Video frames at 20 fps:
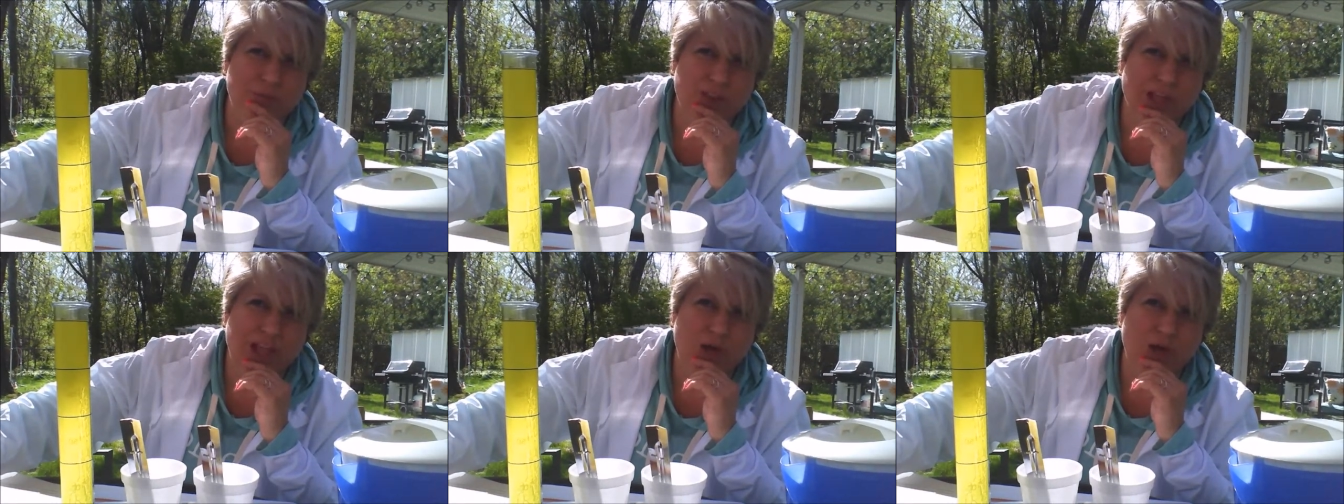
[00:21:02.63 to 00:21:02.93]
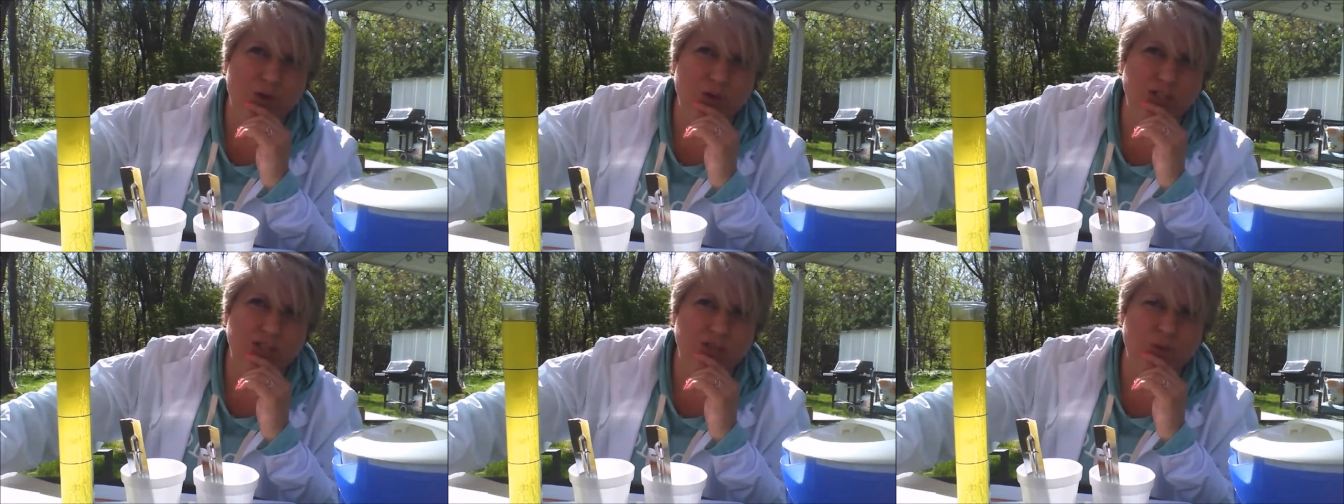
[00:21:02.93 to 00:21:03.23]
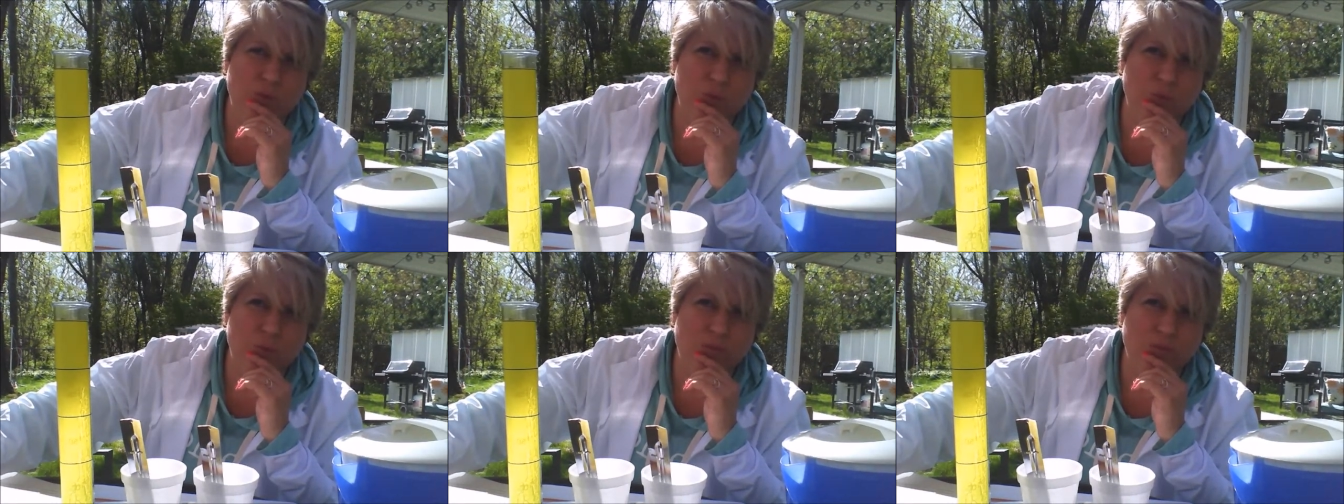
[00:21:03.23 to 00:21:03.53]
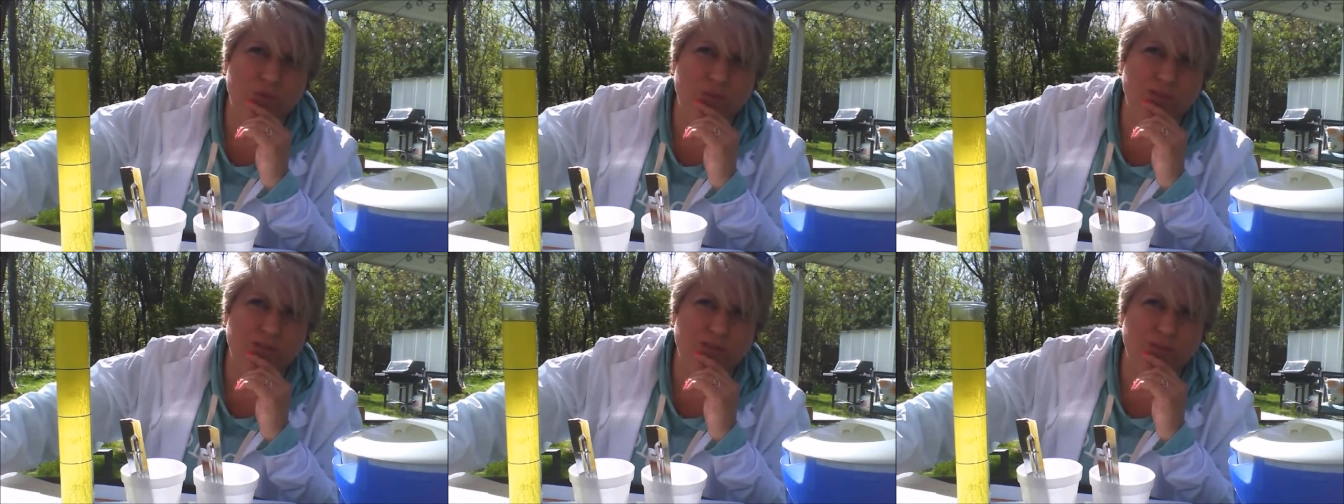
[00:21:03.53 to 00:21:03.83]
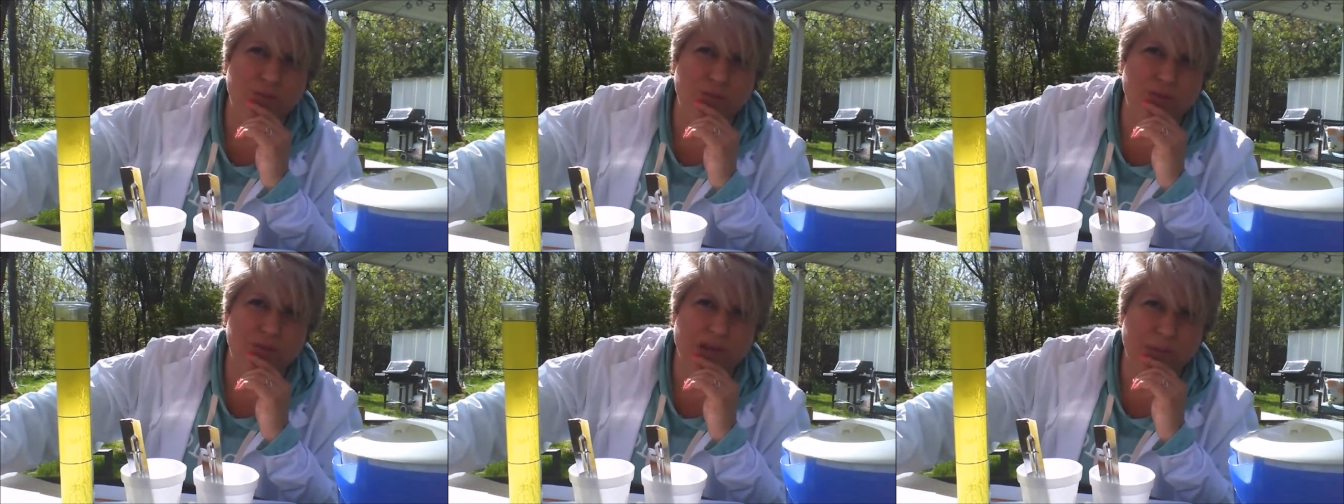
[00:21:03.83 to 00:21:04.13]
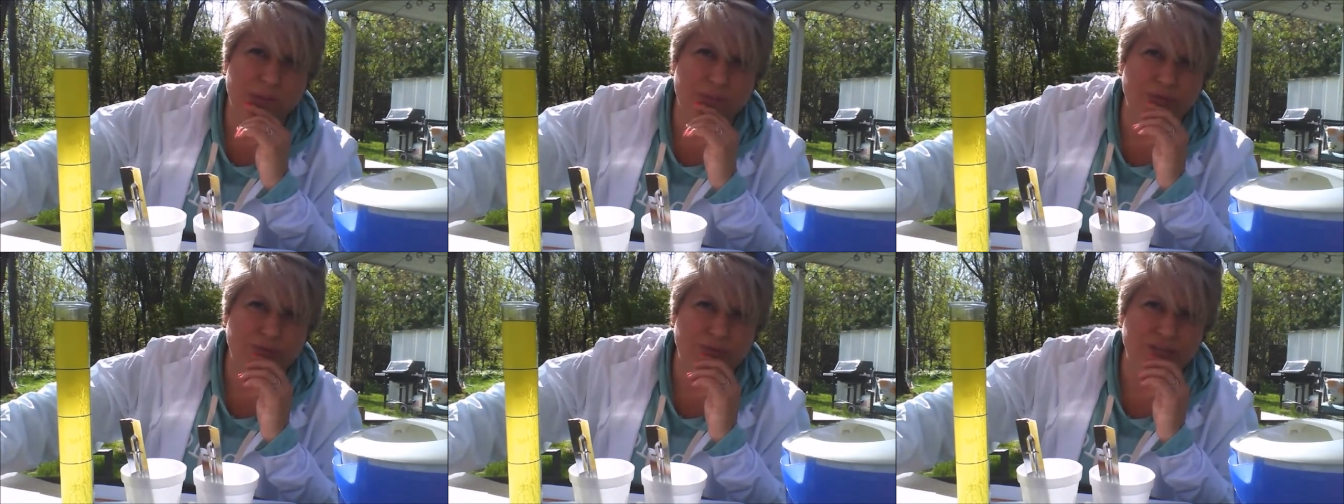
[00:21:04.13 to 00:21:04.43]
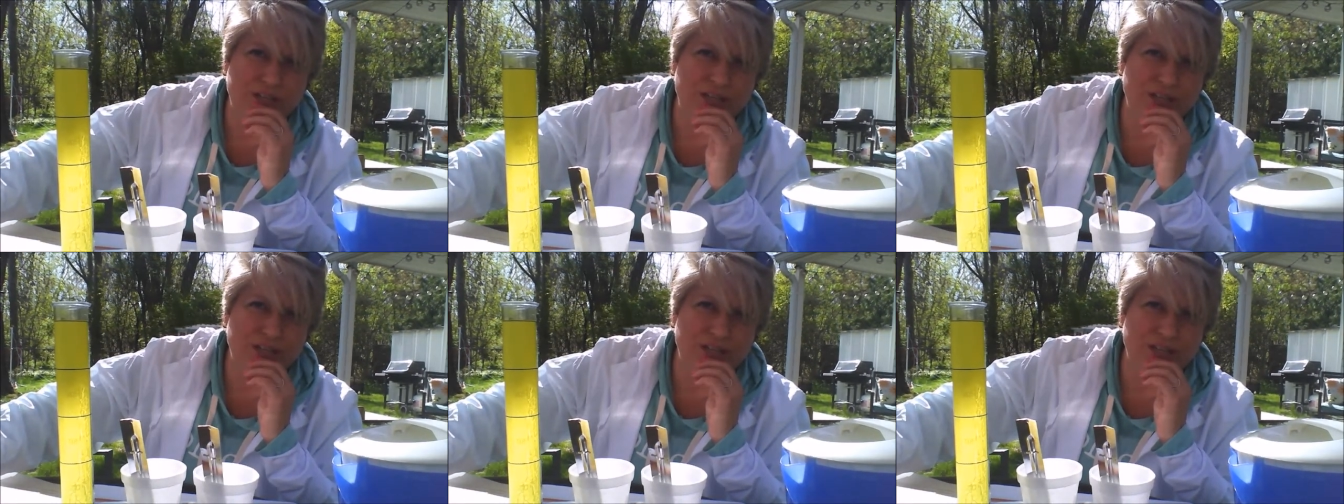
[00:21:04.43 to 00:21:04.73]
how did the type of
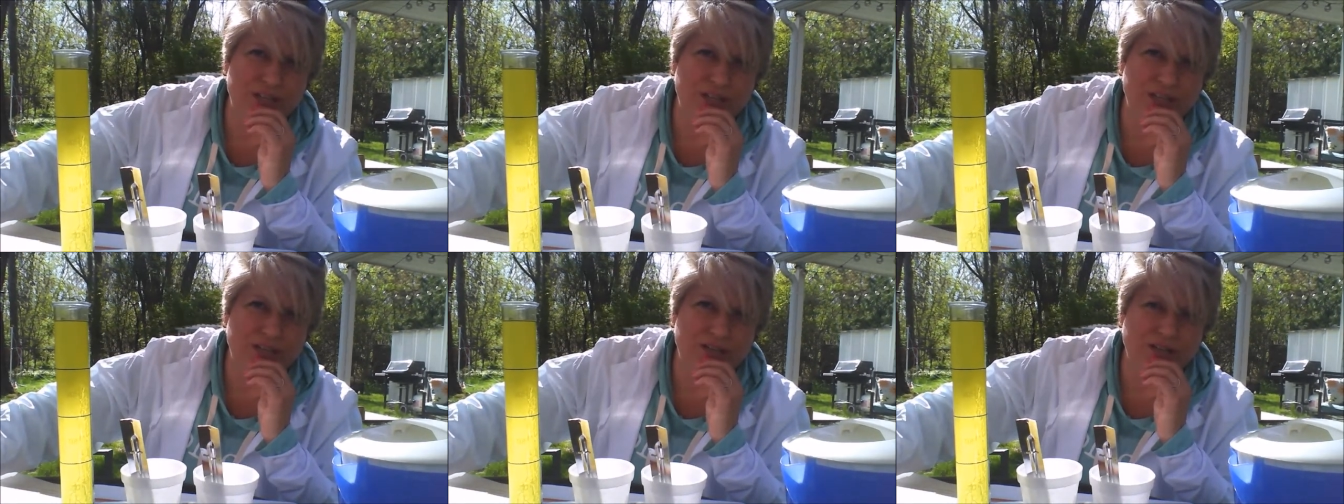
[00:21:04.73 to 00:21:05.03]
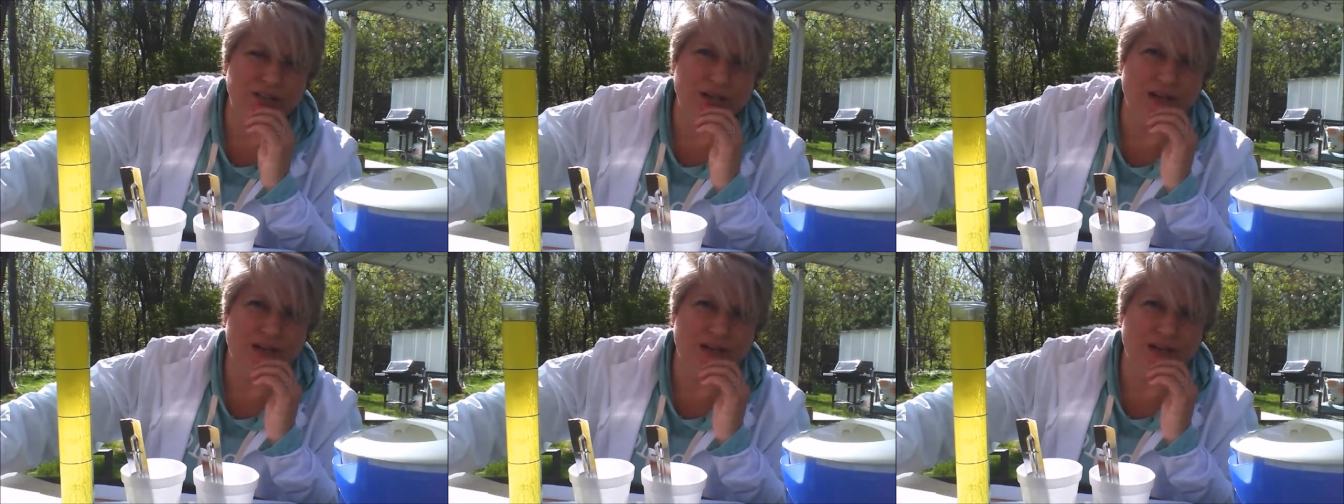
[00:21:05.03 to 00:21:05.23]
material like